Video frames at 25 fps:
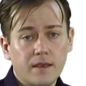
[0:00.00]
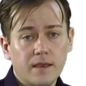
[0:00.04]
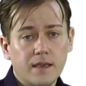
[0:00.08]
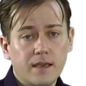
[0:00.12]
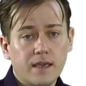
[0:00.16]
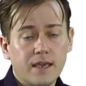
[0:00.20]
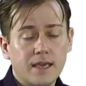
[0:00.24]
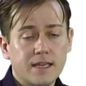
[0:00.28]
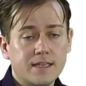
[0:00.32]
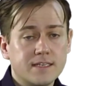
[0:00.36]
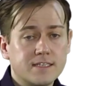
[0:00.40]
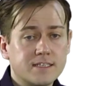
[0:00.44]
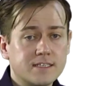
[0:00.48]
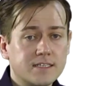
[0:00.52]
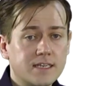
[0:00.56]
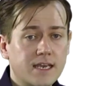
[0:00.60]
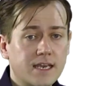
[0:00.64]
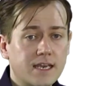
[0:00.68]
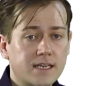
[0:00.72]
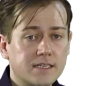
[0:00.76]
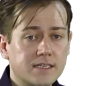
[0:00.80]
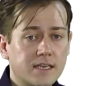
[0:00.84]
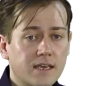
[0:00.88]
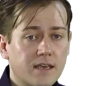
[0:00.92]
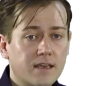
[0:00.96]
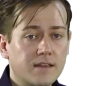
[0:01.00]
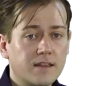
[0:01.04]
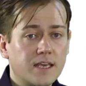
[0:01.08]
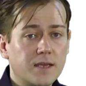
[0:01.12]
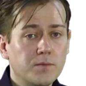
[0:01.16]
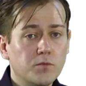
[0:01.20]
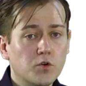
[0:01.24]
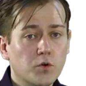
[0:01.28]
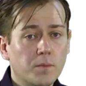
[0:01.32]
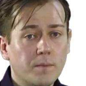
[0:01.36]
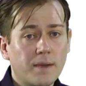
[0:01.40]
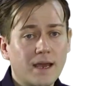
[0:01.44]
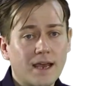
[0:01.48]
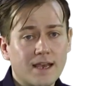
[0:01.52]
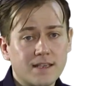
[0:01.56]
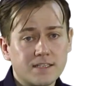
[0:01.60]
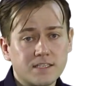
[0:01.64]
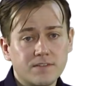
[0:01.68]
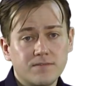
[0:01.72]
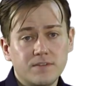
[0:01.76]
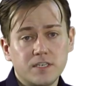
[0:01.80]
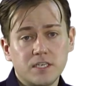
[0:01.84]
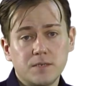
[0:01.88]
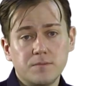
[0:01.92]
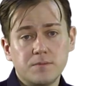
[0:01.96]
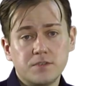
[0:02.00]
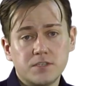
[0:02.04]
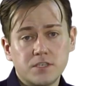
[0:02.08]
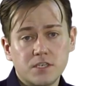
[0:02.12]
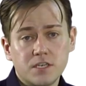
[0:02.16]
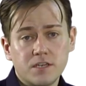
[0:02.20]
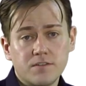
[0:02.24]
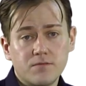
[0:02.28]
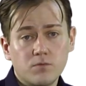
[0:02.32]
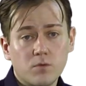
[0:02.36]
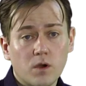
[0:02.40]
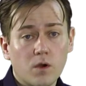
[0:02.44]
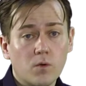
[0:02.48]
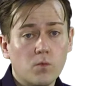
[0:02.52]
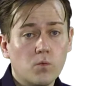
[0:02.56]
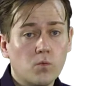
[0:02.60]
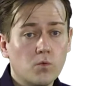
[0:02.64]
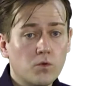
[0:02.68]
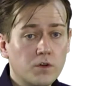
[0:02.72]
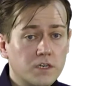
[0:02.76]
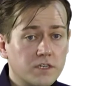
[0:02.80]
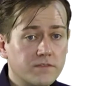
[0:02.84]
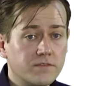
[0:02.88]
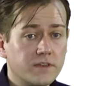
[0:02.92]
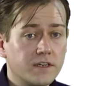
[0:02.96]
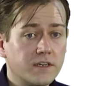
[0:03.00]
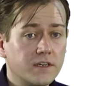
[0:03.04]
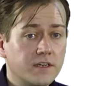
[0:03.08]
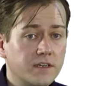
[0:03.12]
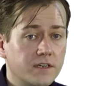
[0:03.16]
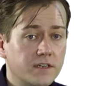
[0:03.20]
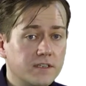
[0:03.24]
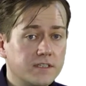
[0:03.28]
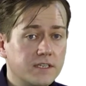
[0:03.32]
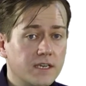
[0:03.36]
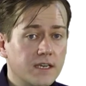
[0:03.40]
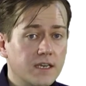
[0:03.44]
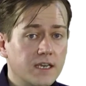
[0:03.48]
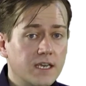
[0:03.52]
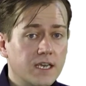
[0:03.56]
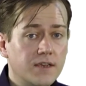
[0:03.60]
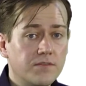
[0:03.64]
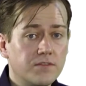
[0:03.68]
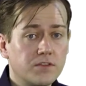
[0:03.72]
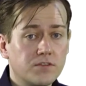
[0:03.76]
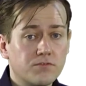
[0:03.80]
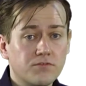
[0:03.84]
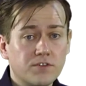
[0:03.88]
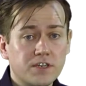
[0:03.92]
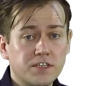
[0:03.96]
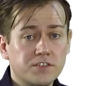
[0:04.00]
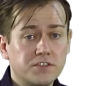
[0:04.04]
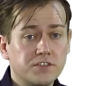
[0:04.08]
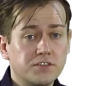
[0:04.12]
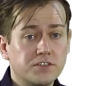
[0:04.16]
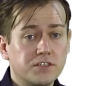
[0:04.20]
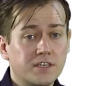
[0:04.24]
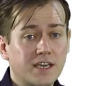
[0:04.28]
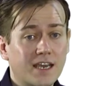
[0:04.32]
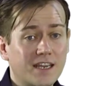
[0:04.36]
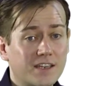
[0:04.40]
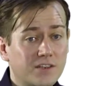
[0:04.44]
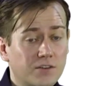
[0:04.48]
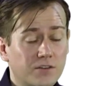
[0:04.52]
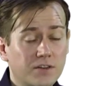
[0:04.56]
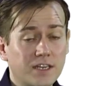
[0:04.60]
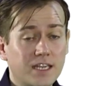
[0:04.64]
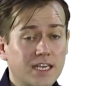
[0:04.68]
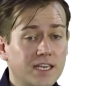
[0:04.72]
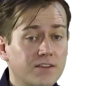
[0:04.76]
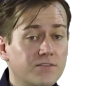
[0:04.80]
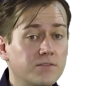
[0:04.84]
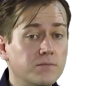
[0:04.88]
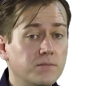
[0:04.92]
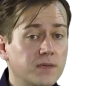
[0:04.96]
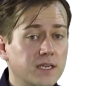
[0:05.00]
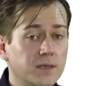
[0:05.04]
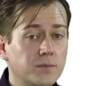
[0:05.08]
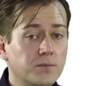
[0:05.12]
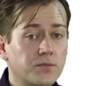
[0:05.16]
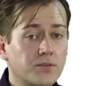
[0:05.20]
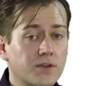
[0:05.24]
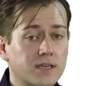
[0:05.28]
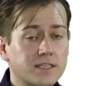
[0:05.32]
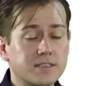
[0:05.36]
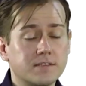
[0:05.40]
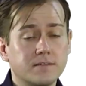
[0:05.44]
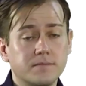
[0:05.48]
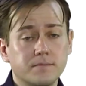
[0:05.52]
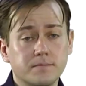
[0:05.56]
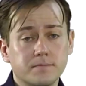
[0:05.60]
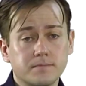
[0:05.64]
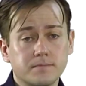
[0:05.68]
Instead, they more passively observe what would have occurred if the researcher had not even been present.